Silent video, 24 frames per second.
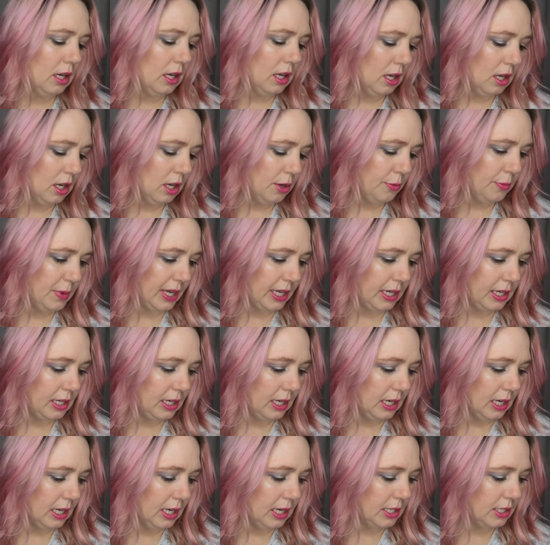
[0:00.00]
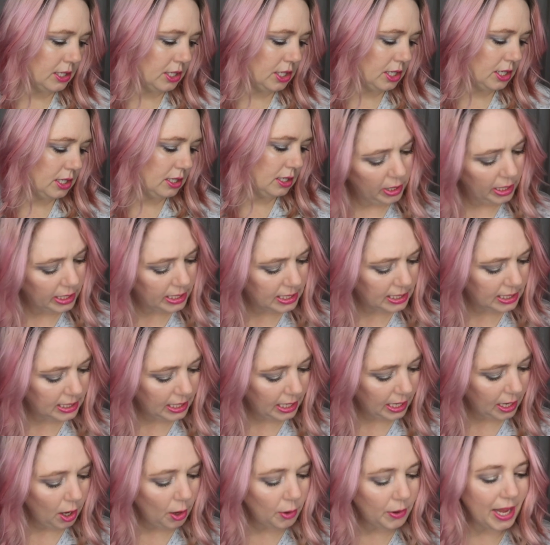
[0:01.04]
Oh my gosh. Well, let's
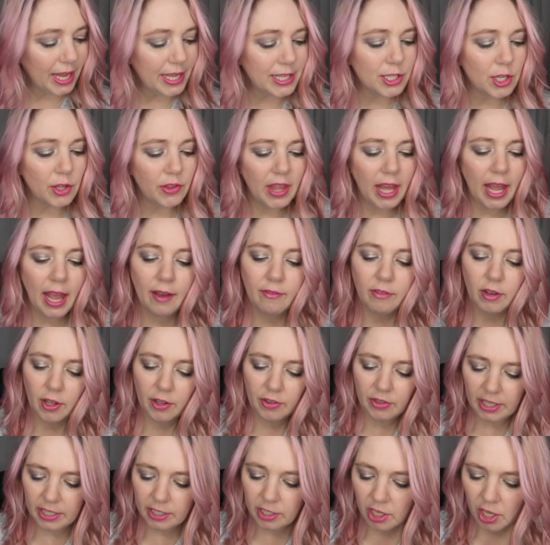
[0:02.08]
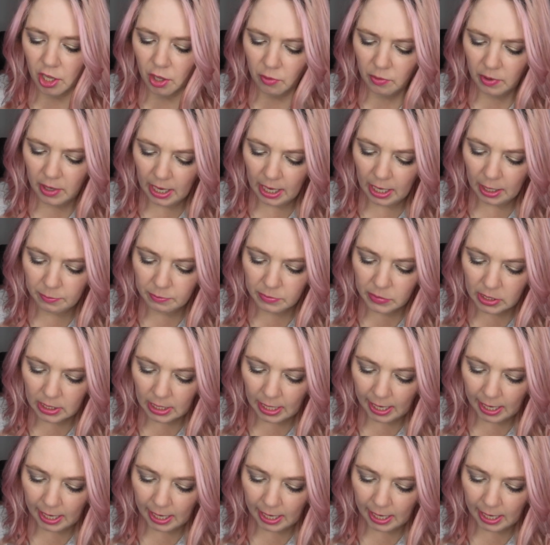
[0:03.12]
see. Okay, so they have all these cute names.